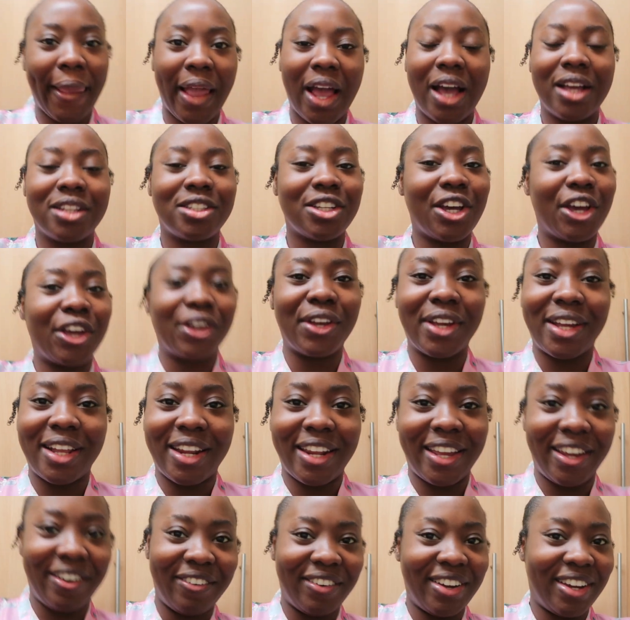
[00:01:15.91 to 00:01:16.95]
I don't
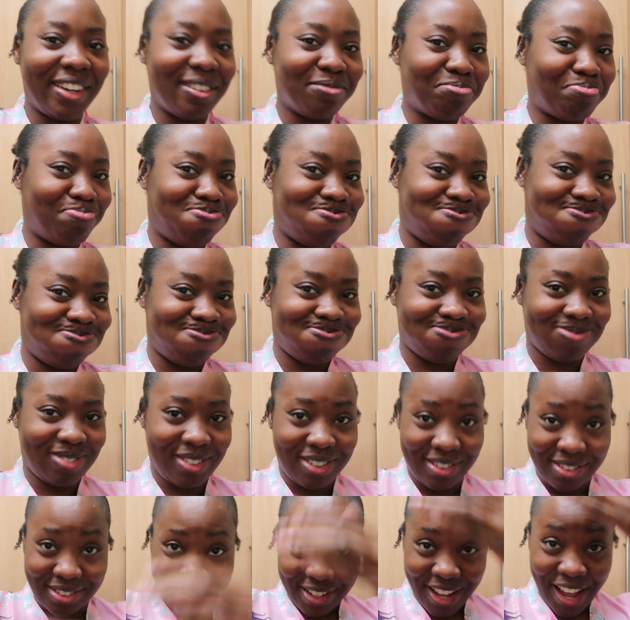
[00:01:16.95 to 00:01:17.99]
clear it,
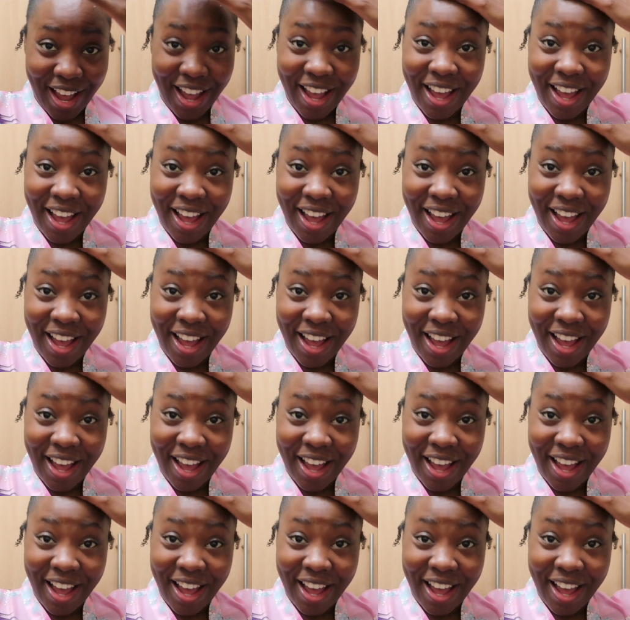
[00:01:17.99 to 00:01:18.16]
because